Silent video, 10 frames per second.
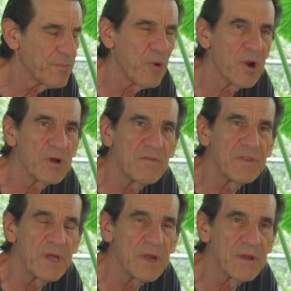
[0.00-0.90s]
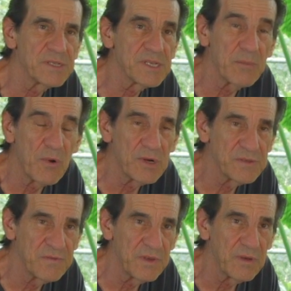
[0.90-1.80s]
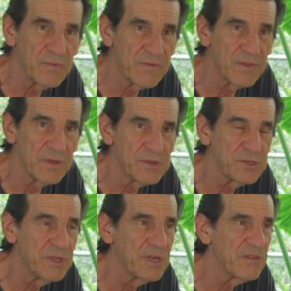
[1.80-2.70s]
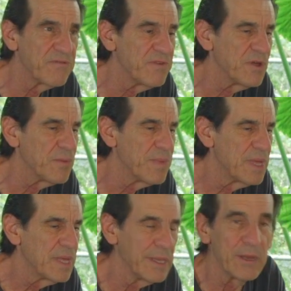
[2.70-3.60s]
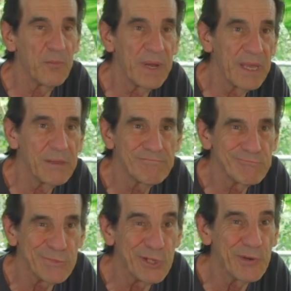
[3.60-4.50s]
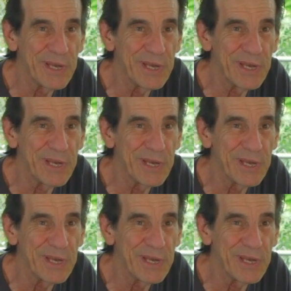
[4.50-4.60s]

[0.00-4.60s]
Park over there in St. Martinsville for the shooting of the film. And nobody knew